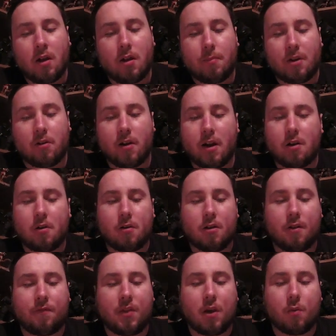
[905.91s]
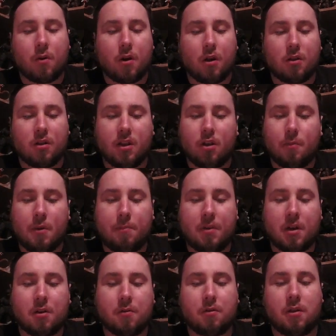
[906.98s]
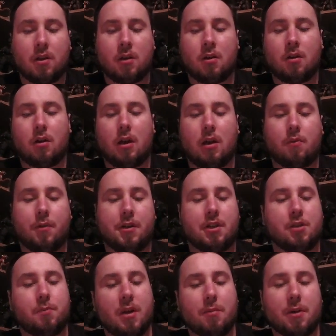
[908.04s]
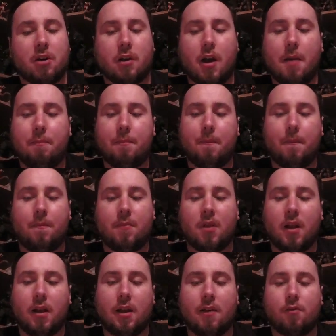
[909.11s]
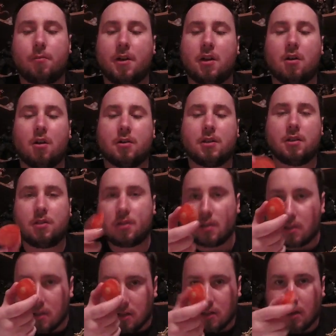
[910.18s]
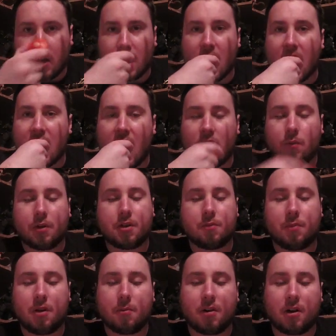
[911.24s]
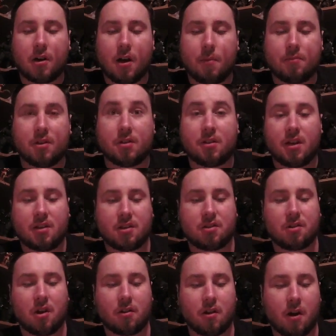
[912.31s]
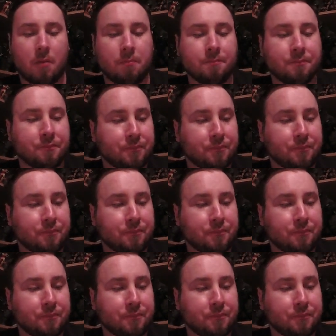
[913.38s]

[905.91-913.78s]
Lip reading: It'd be greater if they were a little bit bigger than a Reese's Peanut Butter Cup, like everybody calls this. This is like a Reese's Peanut Butter Cup. Doesn't taste as good though.